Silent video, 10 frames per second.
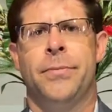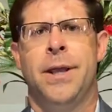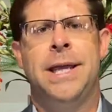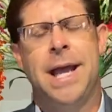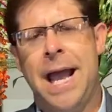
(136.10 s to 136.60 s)

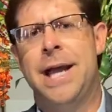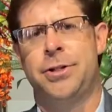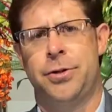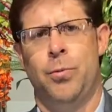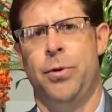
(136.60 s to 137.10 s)
he
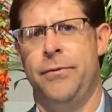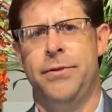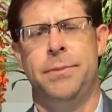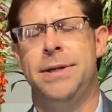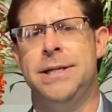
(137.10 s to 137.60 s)
asked one of
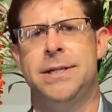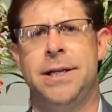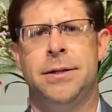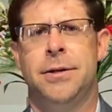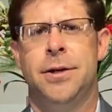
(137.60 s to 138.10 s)
them, he
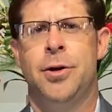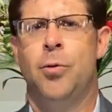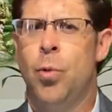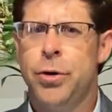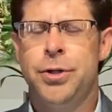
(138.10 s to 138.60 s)
said,
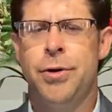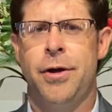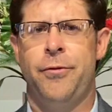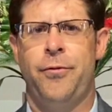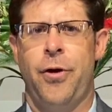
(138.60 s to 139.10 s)
"Were you
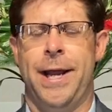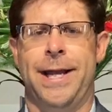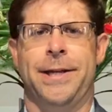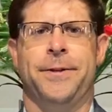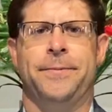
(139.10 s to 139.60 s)
not
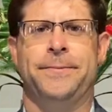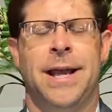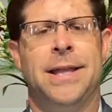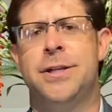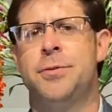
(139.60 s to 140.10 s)
afraid?"
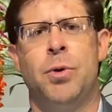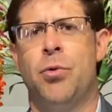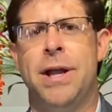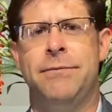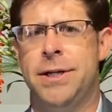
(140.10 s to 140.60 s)
And this
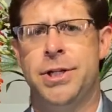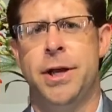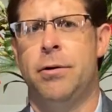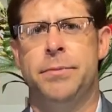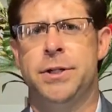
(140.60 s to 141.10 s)
Moravian
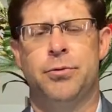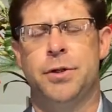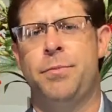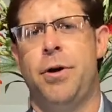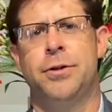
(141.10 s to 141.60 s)
gentleman's
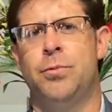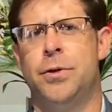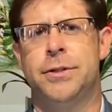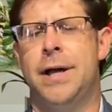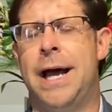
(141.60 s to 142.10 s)
response
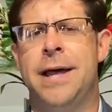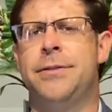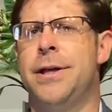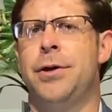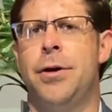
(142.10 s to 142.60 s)
was, "I
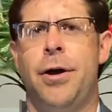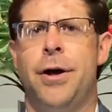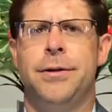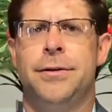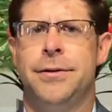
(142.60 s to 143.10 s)
thank
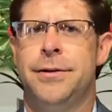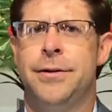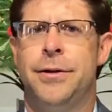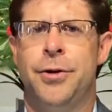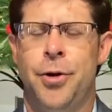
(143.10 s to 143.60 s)
God,
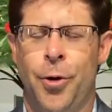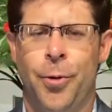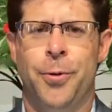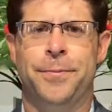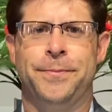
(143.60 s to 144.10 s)

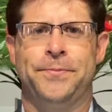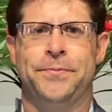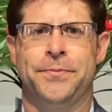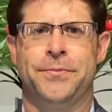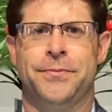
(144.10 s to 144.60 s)
no."
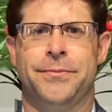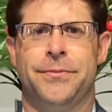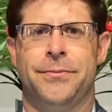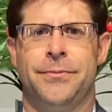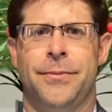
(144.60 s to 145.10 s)

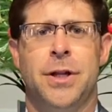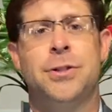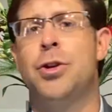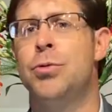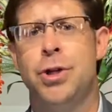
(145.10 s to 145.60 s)
And
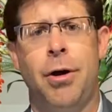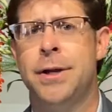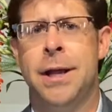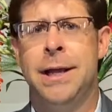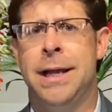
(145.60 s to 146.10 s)
so
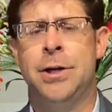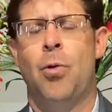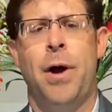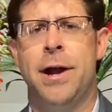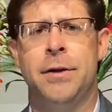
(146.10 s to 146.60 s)
John
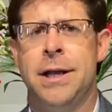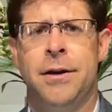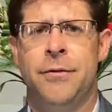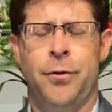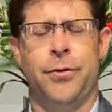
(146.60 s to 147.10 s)
inquired
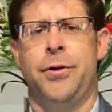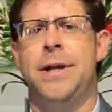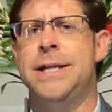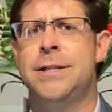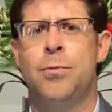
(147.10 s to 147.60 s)
further.
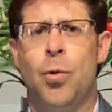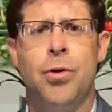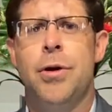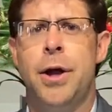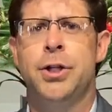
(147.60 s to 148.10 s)
He said, "Were
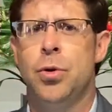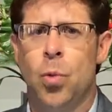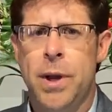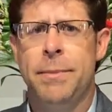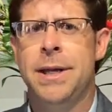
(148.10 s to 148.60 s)
not your
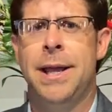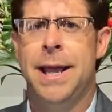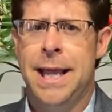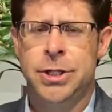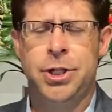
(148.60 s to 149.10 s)

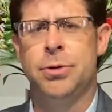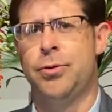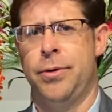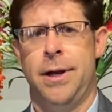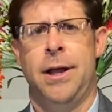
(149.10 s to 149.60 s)
women and
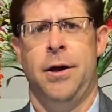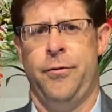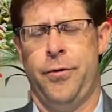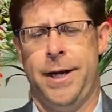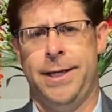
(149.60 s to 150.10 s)
children
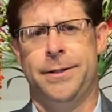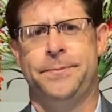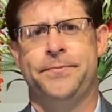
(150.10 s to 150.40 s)
afraid?"